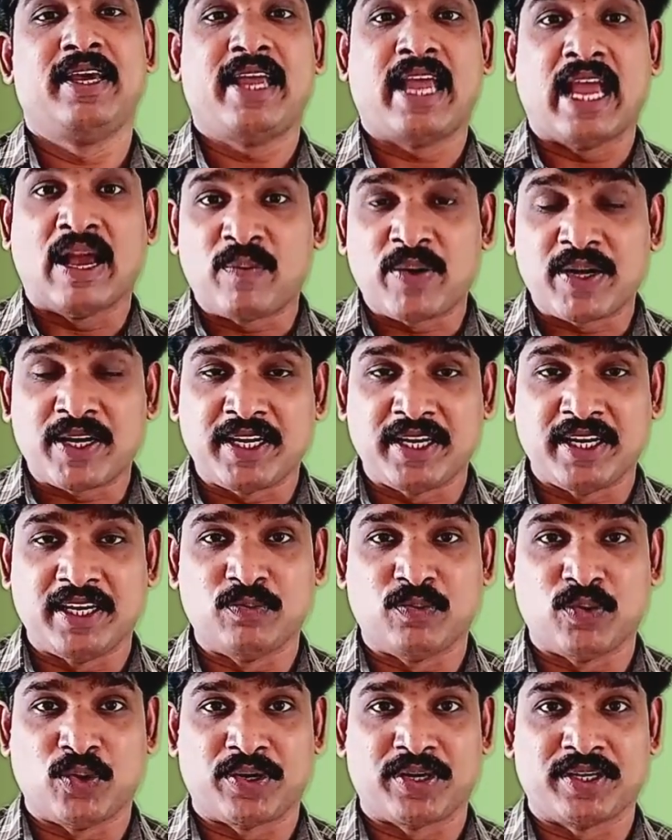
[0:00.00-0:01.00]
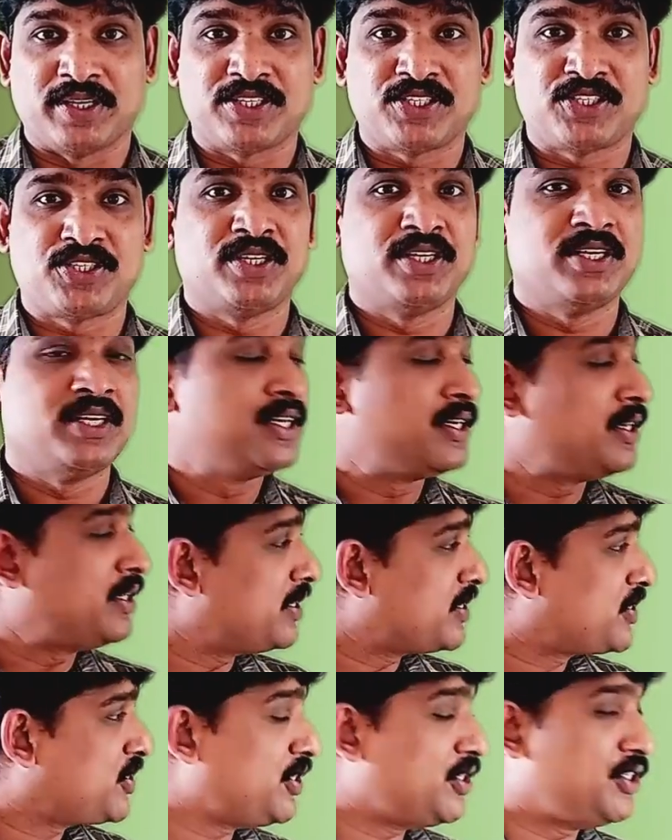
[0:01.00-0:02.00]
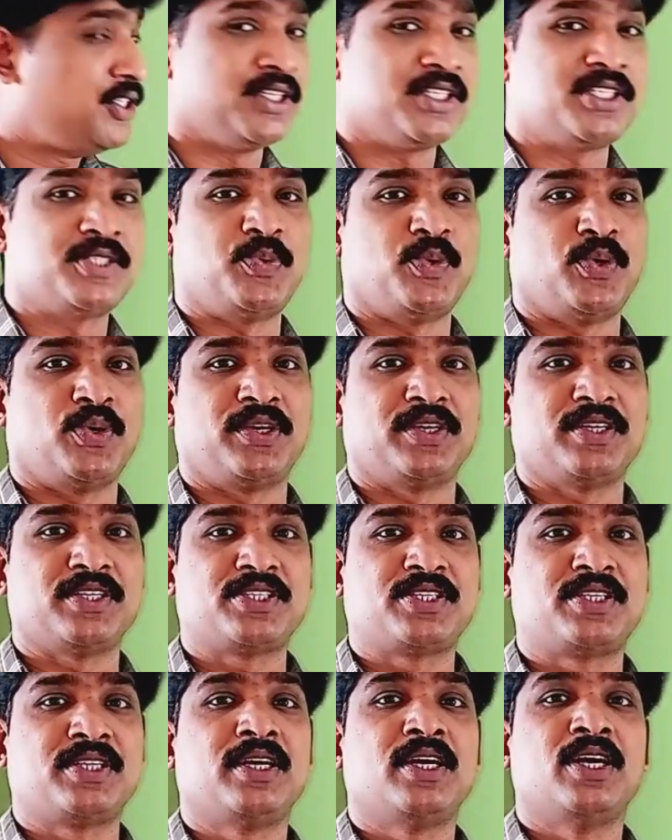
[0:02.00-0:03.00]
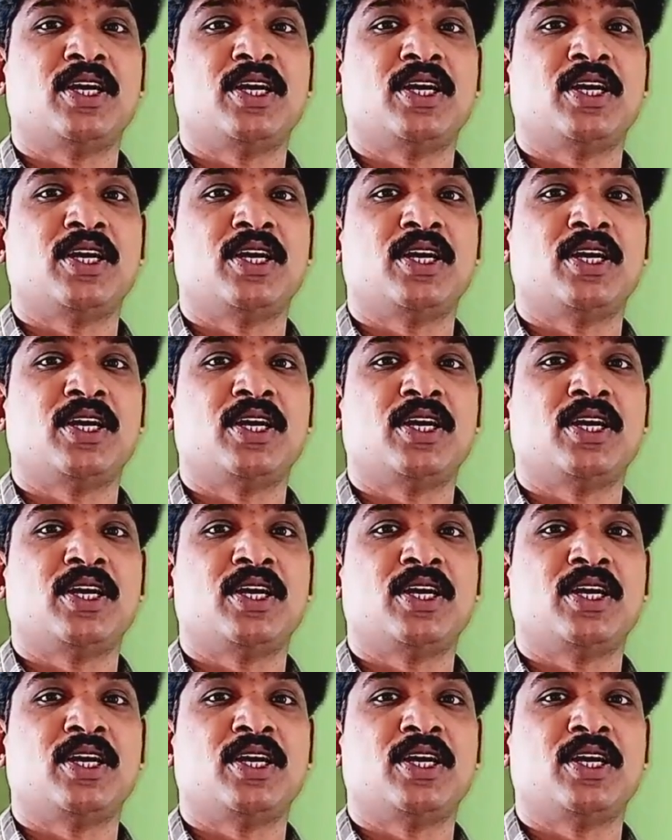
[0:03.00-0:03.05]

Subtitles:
evergreen forest, deciduous forest,